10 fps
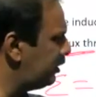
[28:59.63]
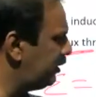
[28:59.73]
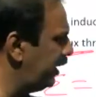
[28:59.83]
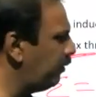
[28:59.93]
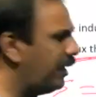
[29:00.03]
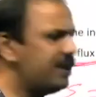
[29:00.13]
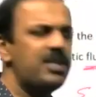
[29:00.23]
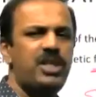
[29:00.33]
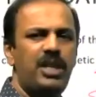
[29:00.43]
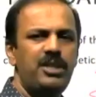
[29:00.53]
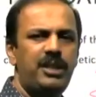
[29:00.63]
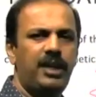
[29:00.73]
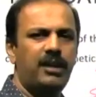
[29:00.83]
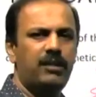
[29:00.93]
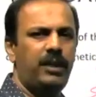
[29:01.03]
take what is a change here,
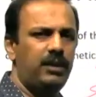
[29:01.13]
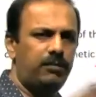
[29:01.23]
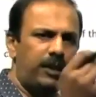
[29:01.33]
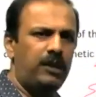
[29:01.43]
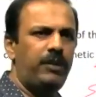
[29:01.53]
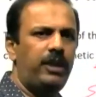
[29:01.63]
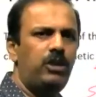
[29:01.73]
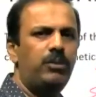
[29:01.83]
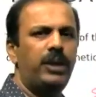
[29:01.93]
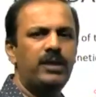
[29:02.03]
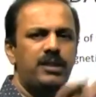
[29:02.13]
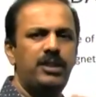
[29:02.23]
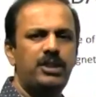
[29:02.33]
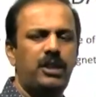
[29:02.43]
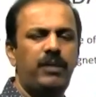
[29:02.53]
the final value minus initial